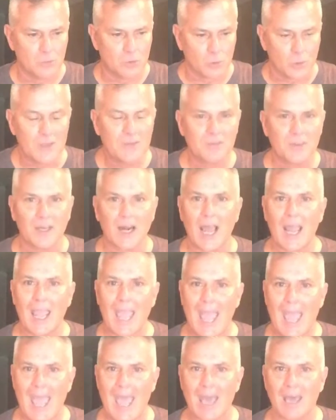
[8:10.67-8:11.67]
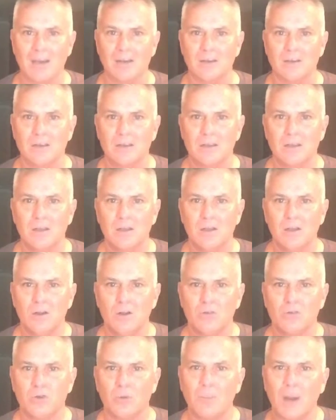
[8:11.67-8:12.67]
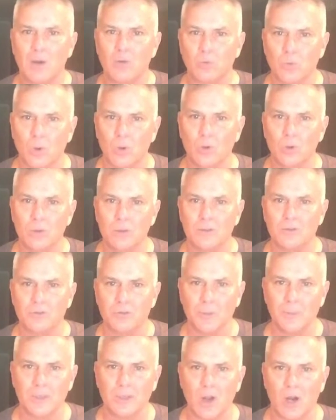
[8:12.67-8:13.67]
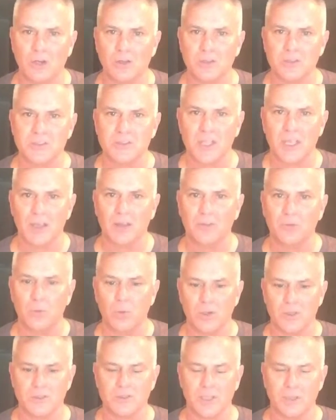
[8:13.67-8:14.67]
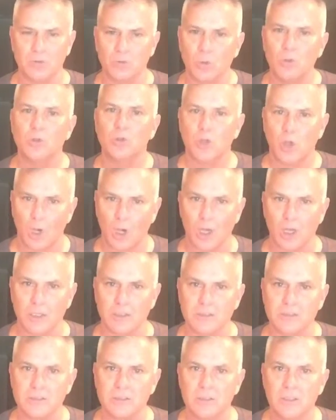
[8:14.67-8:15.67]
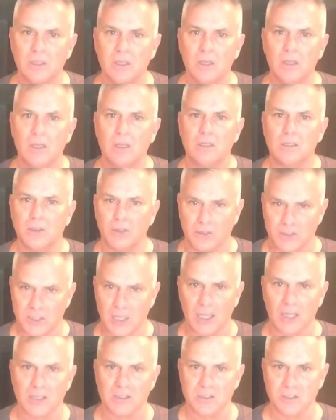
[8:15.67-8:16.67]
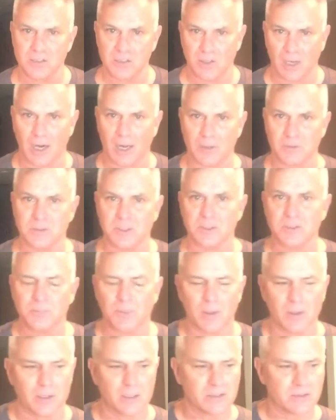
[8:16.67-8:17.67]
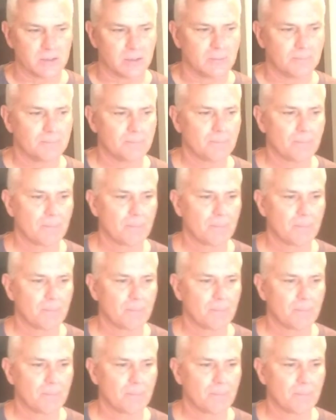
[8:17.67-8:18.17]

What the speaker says: grief that I had for my role in Freeman Gardner's death was a root cause to the challenges that I was experiencing.